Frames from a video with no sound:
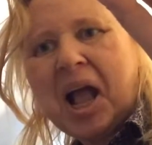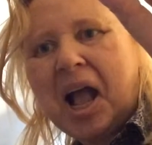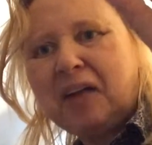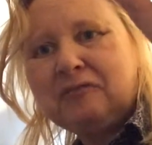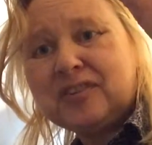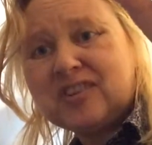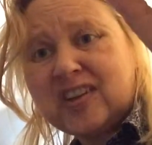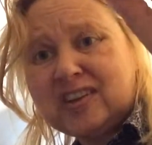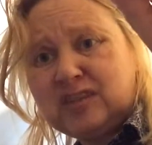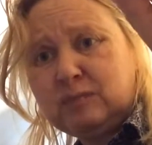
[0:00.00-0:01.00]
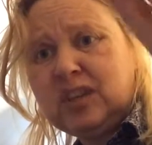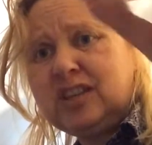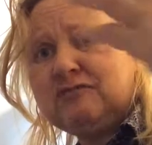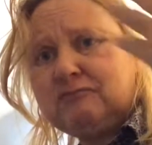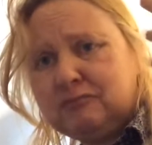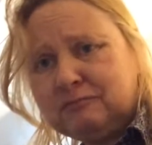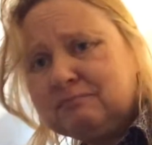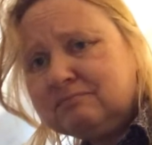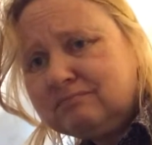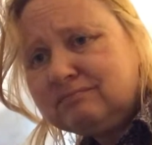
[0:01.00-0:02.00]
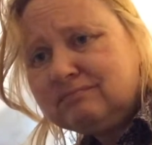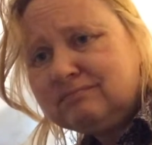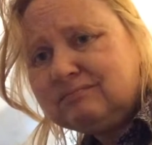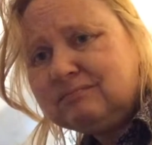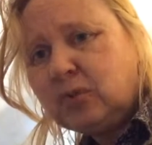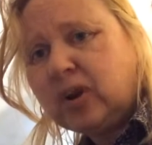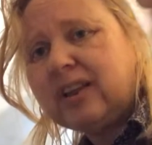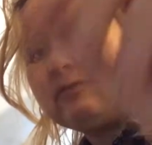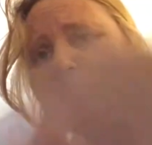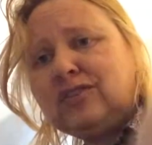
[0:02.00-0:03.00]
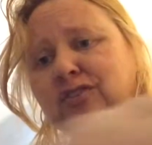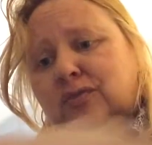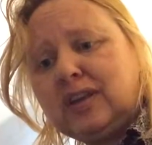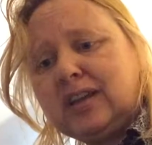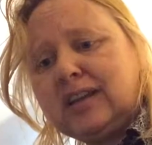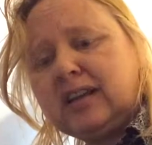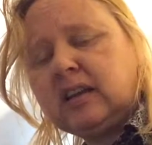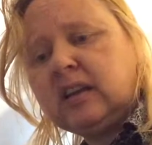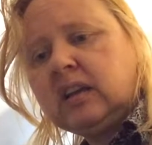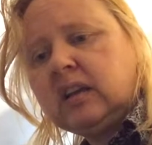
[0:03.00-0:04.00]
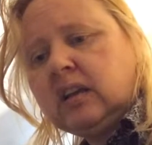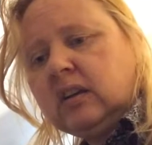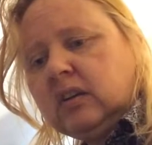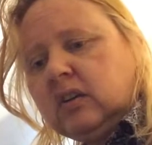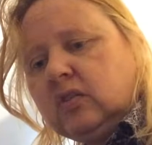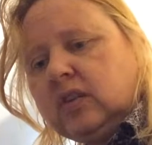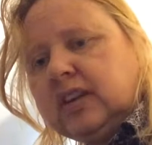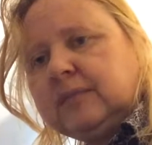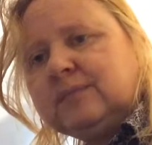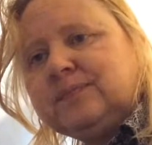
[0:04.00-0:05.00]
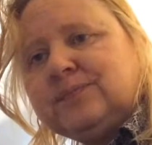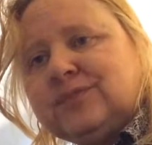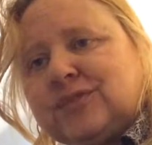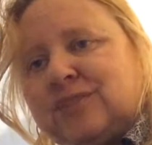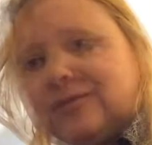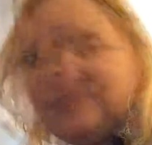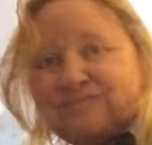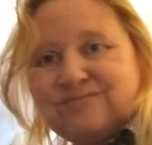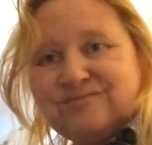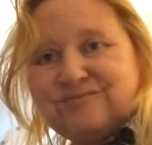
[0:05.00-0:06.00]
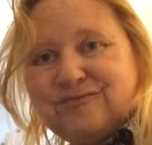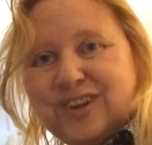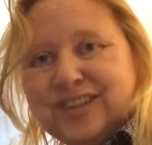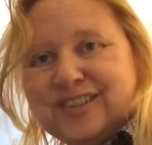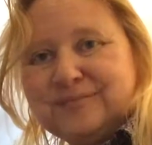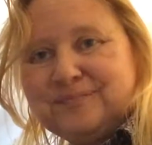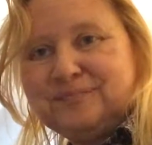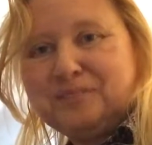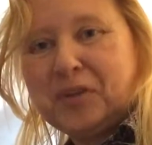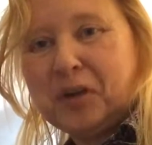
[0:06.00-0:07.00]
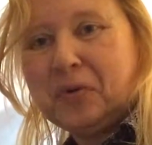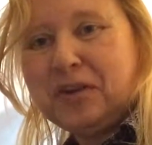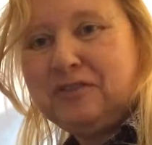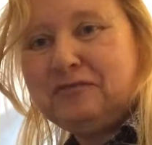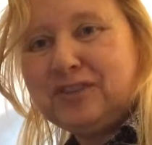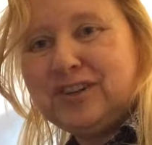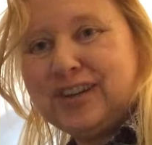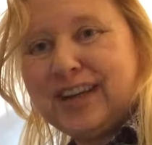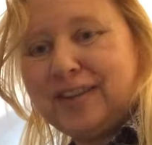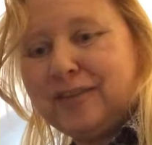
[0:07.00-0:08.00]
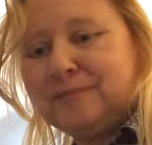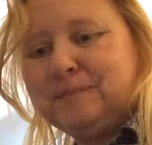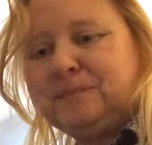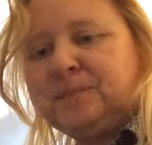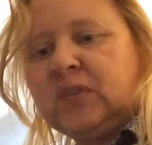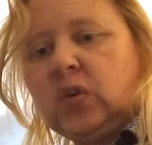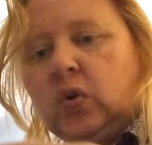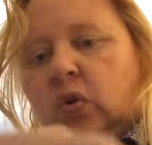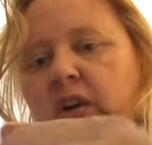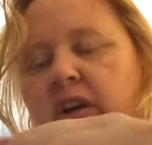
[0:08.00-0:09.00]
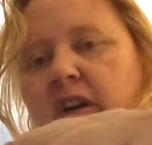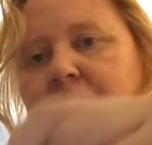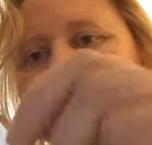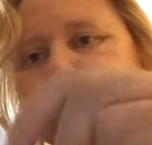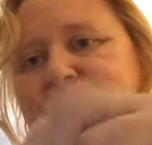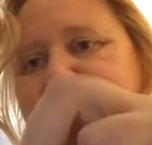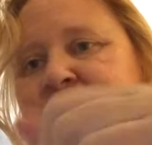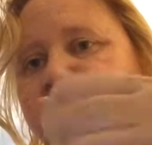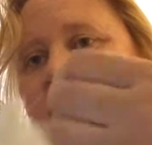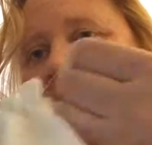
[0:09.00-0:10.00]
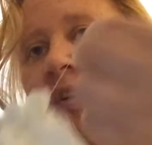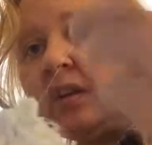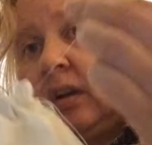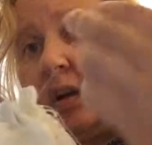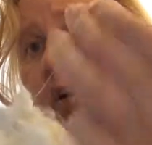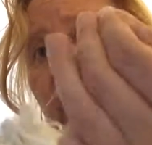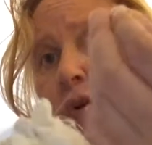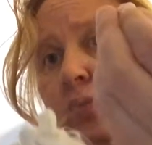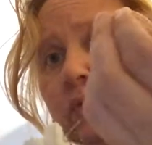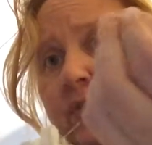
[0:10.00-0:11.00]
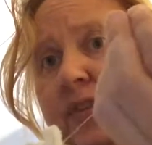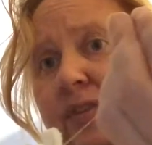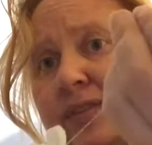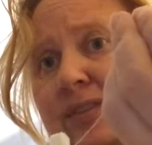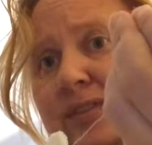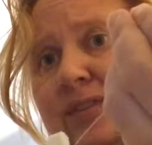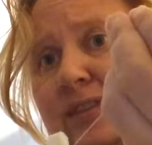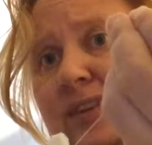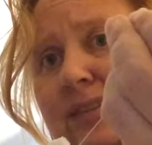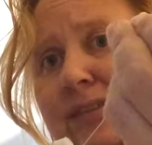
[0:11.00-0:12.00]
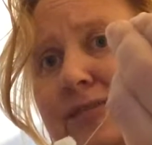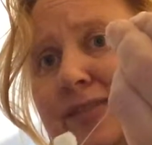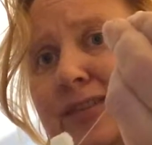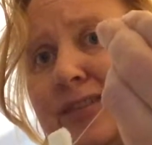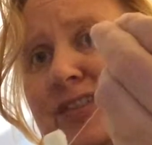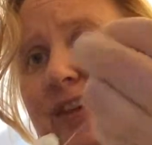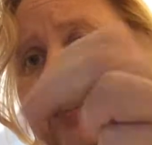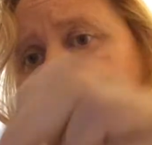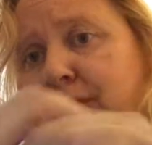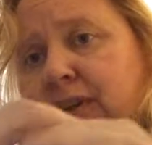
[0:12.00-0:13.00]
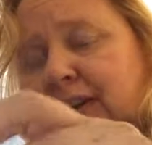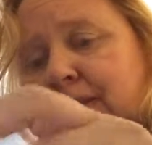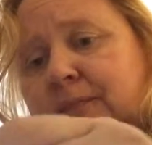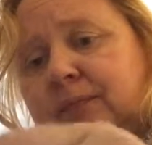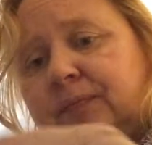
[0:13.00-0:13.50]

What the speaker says: half a centimetre or whatever you're doing it at. Okay, so right now, when you've done your gather all along, hold the first end. Okay,